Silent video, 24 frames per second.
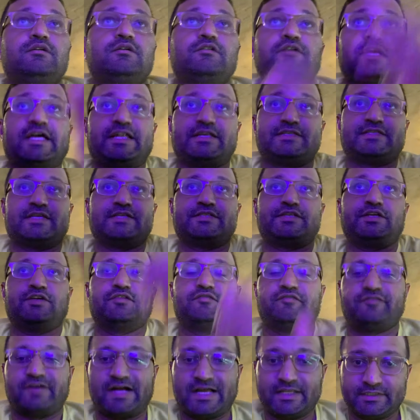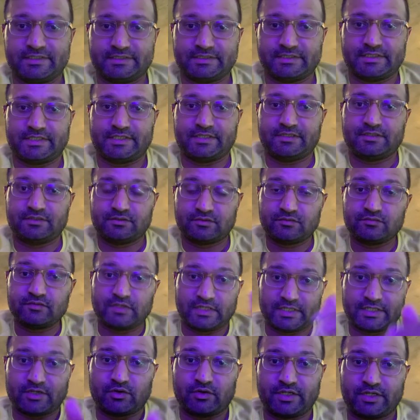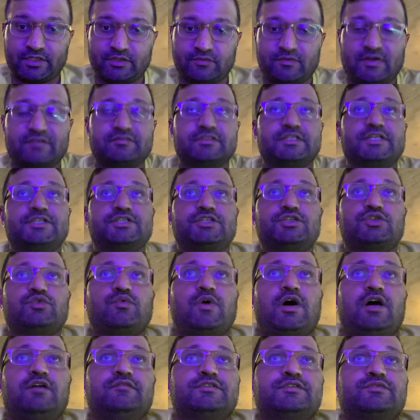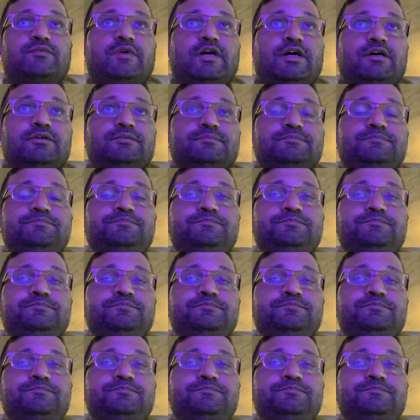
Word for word: And it says here violently, according to Revelation 12 as well.